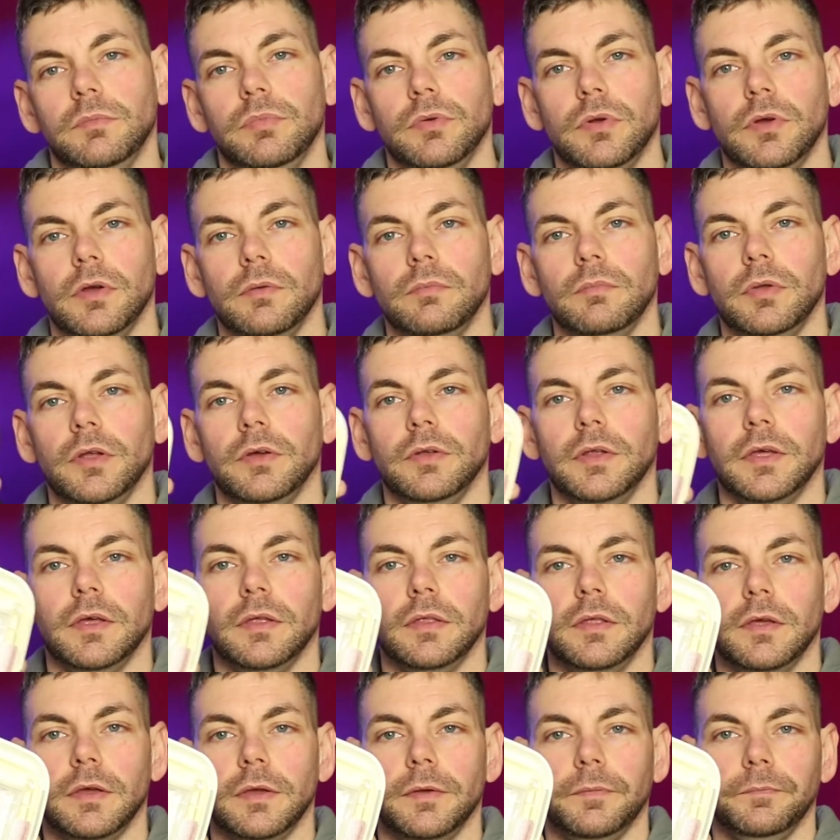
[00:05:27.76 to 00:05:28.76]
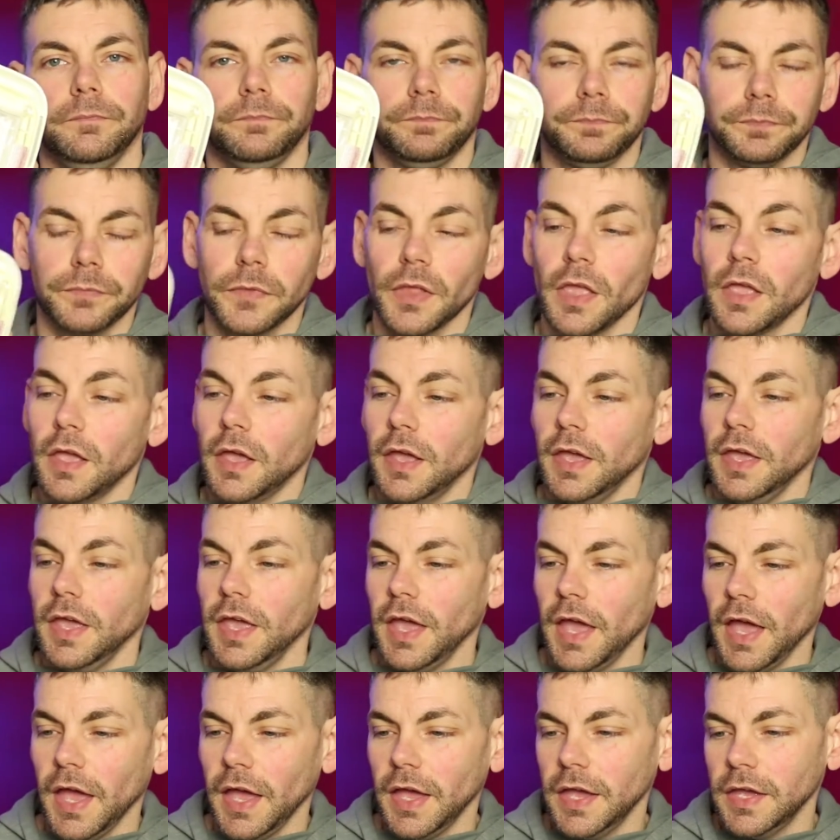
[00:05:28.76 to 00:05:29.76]
Bright blown out there.
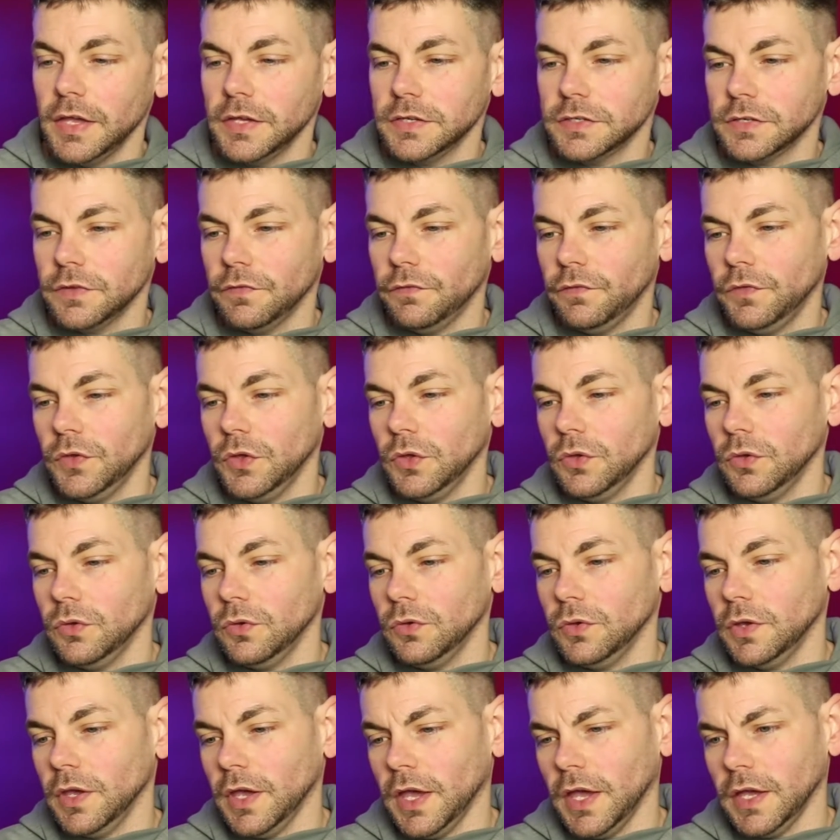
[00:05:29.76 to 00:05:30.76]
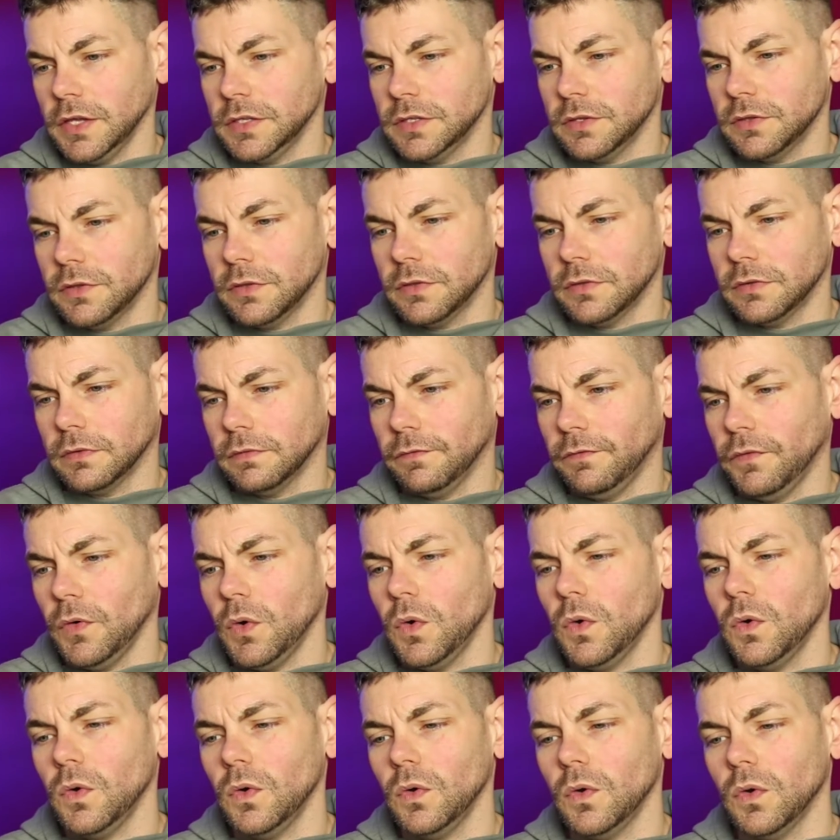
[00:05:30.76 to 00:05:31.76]
It has
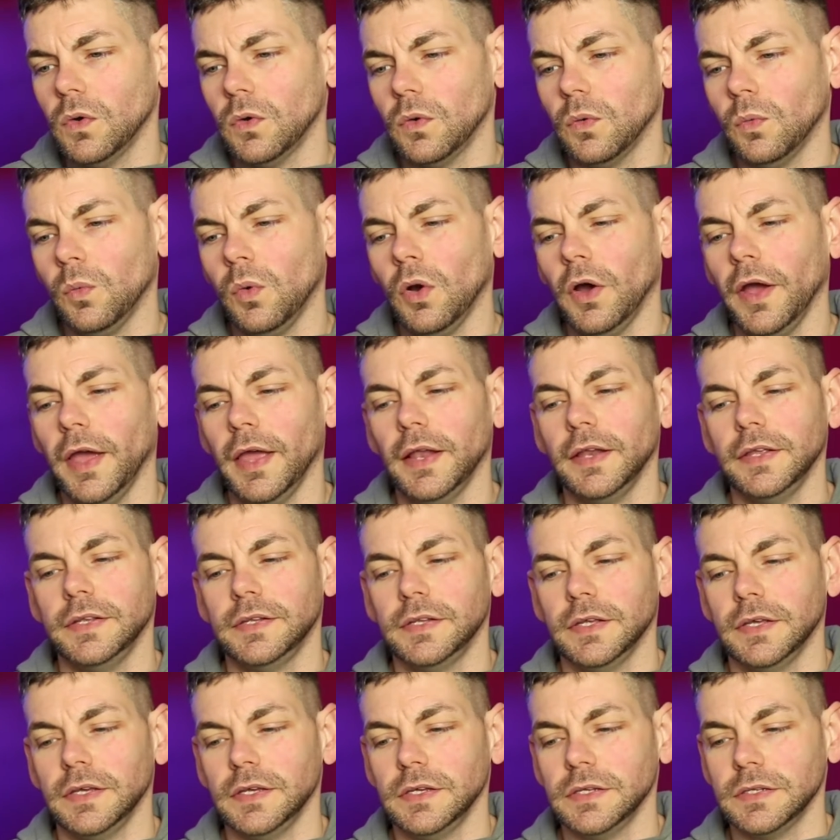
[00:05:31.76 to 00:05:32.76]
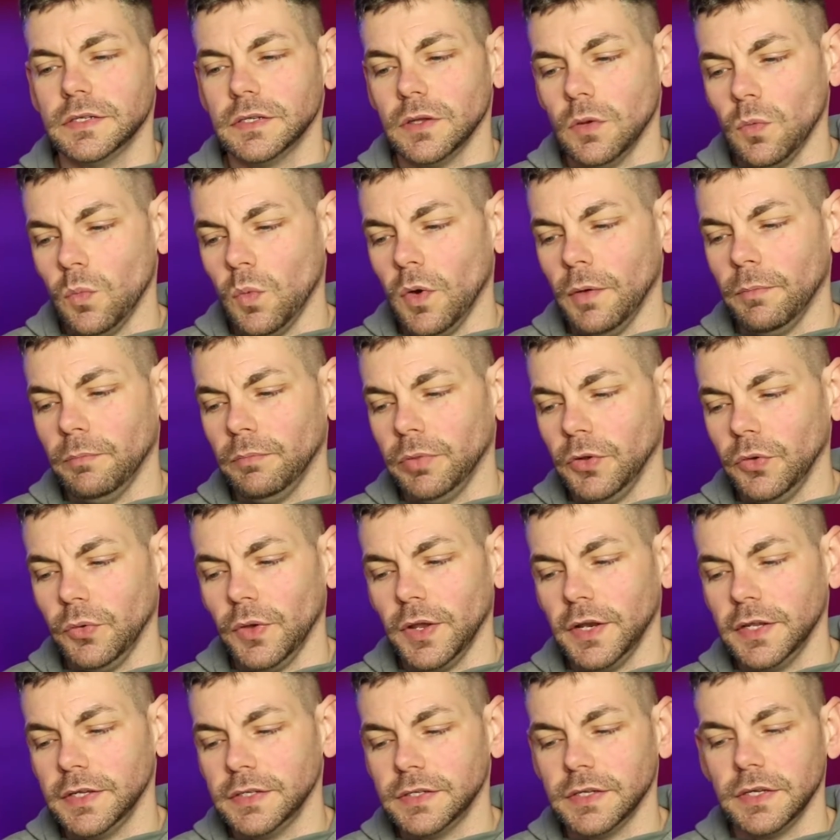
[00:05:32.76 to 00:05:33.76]
4 white LEDs and 1
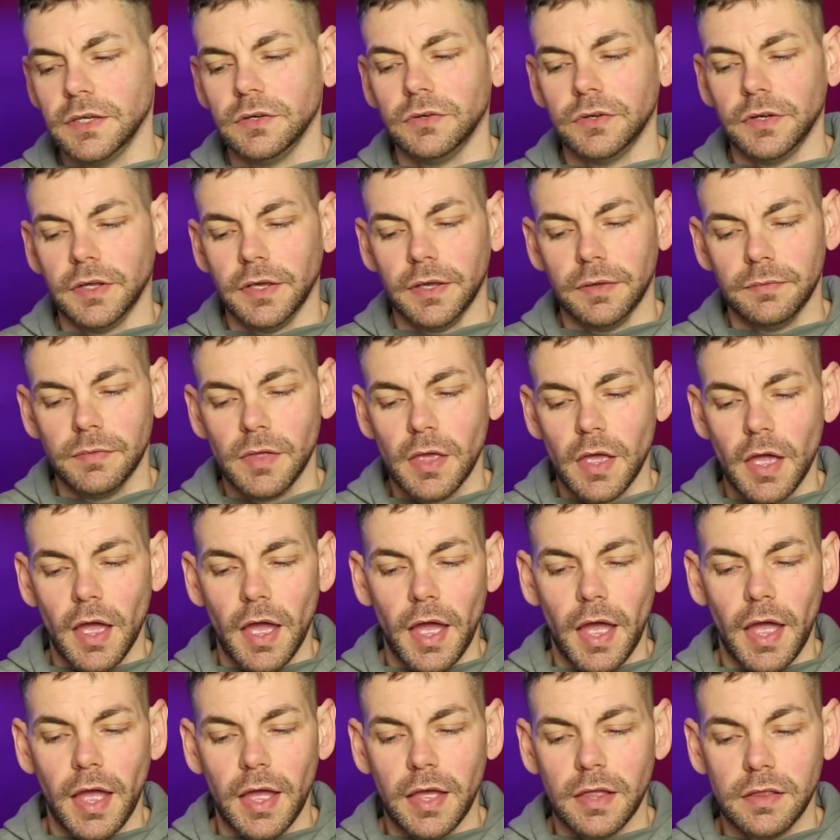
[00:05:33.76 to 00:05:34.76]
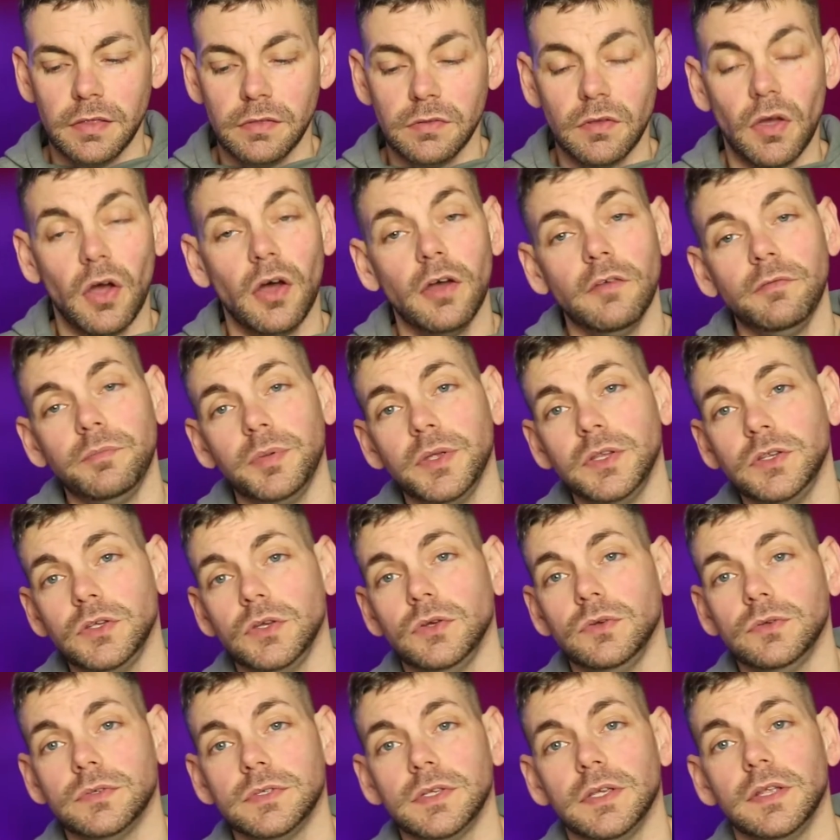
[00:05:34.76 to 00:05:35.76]
blue LED on it, and I've been
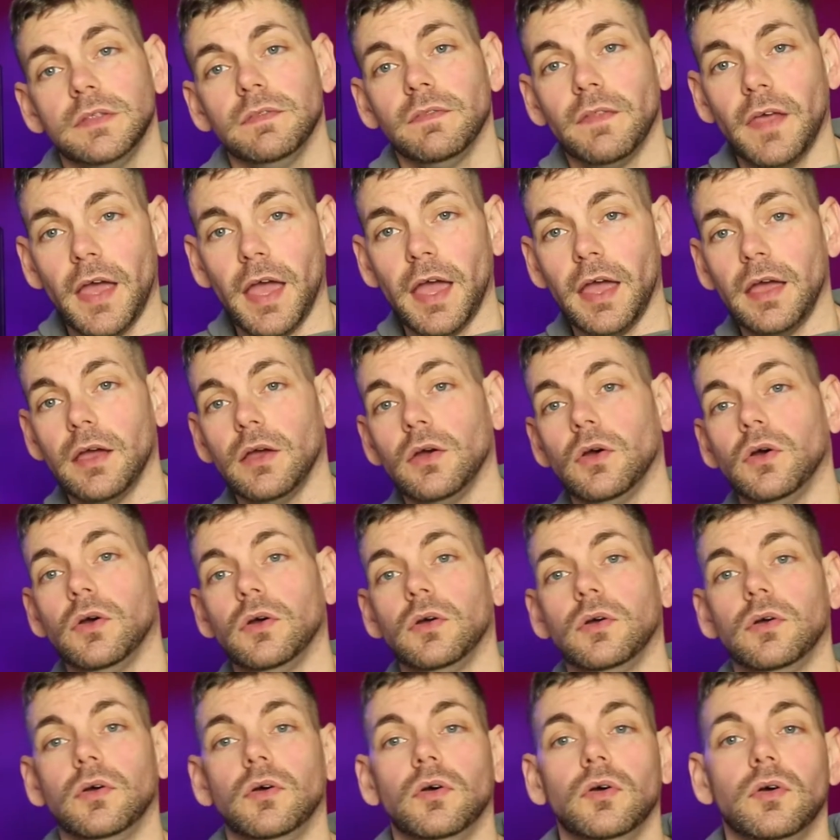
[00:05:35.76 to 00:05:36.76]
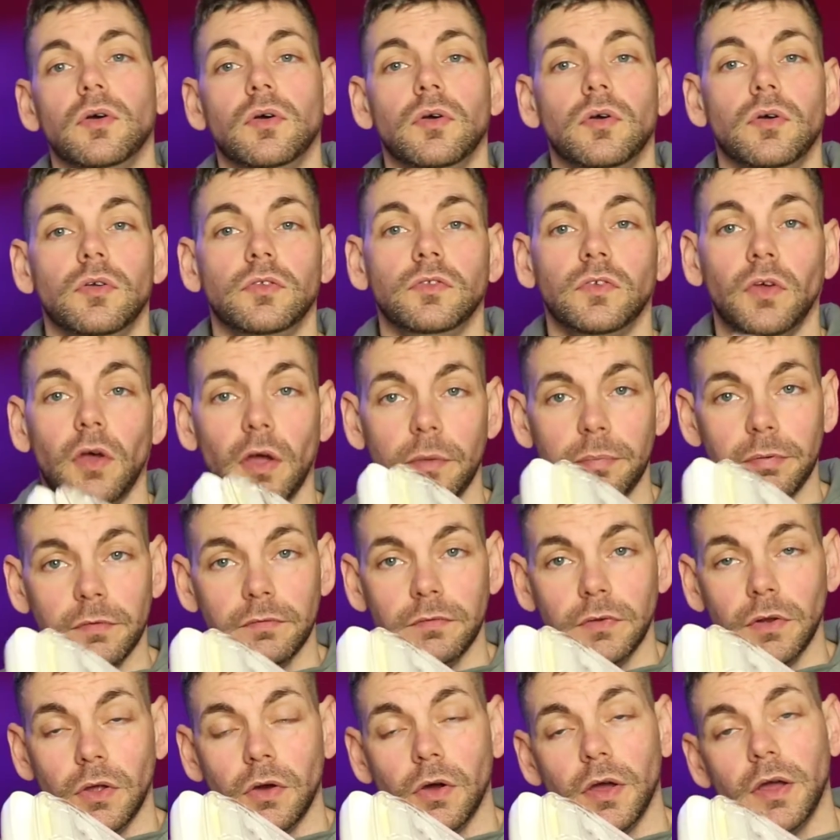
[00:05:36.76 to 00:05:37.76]
using that type
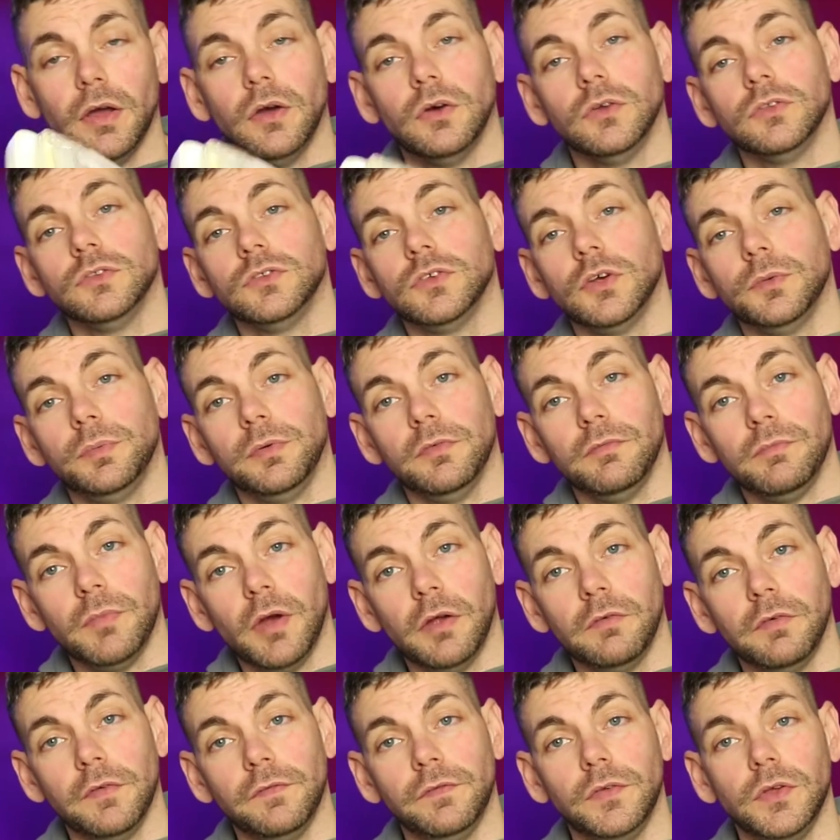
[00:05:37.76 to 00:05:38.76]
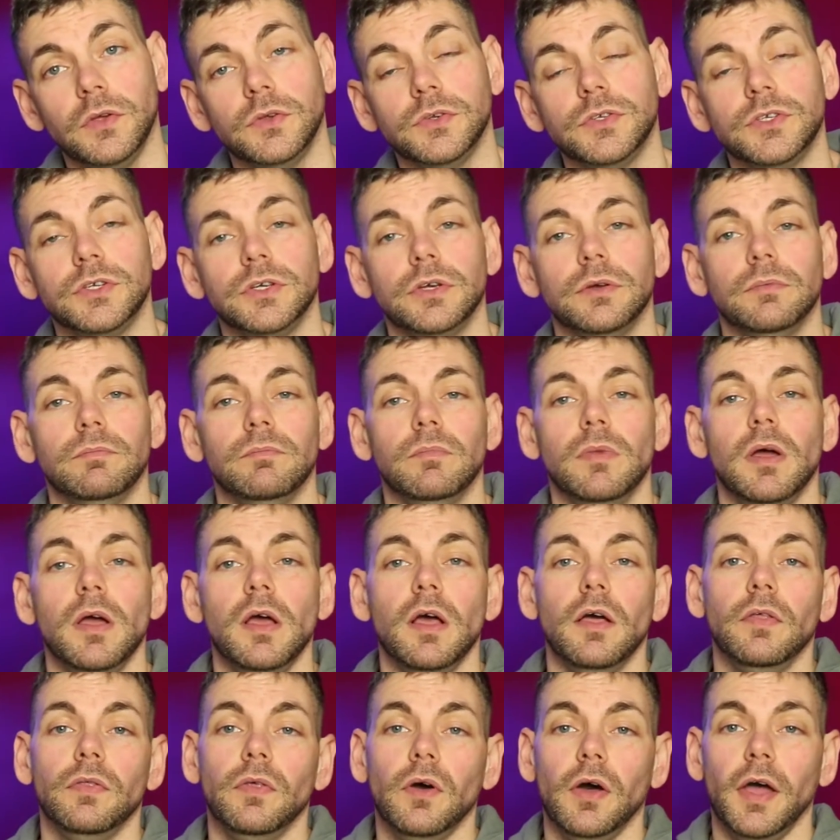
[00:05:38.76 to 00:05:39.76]
of light on top of my refugium
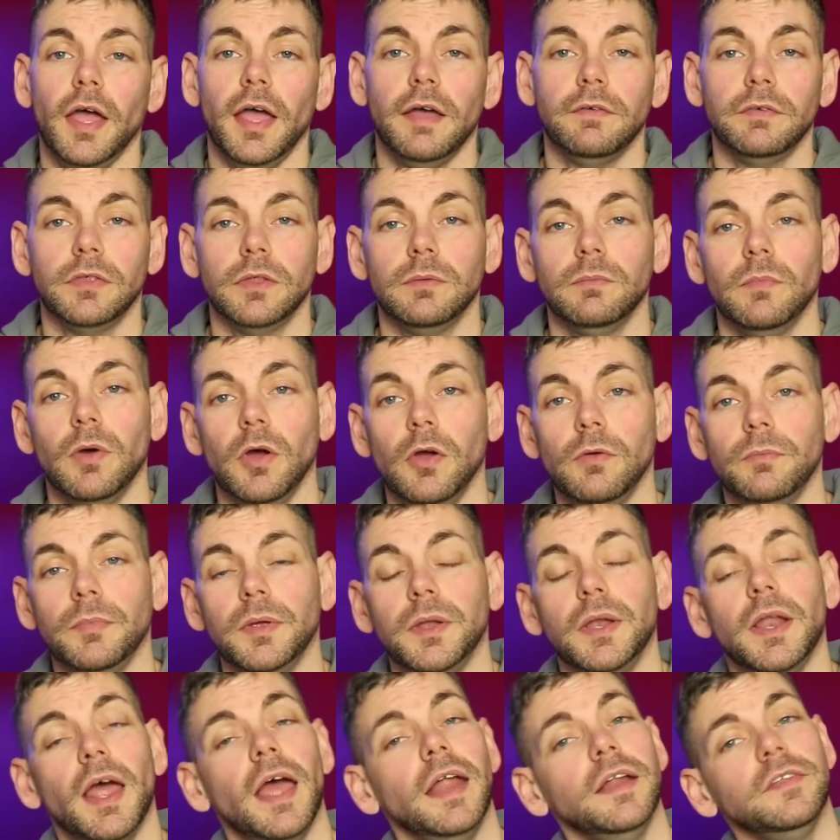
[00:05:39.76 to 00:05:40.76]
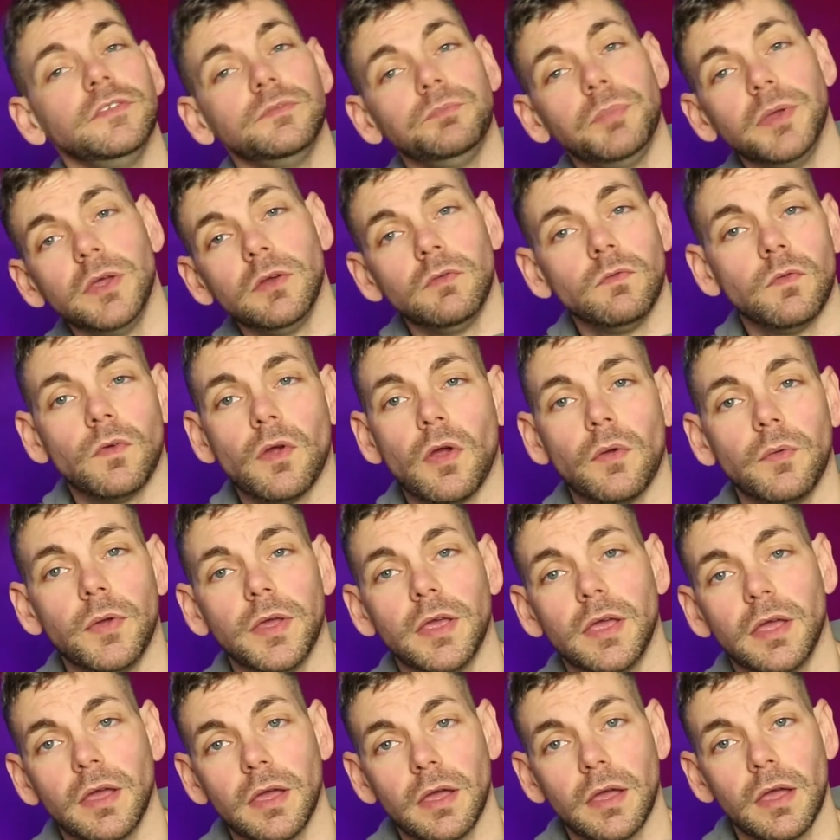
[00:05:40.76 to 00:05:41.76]
that I have at the moment, and it's been
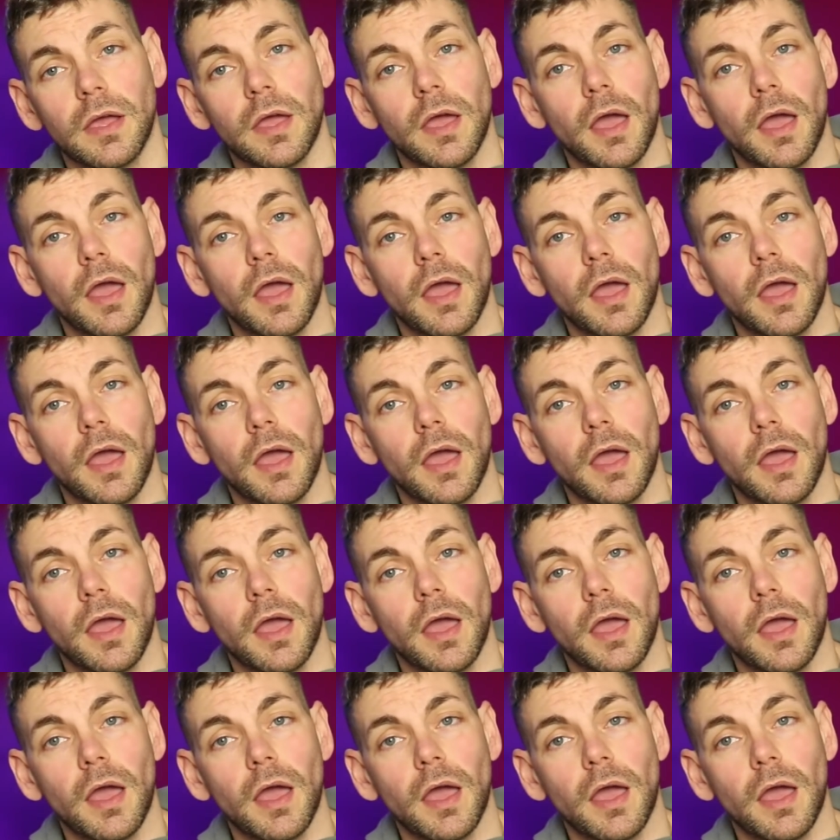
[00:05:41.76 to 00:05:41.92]
growing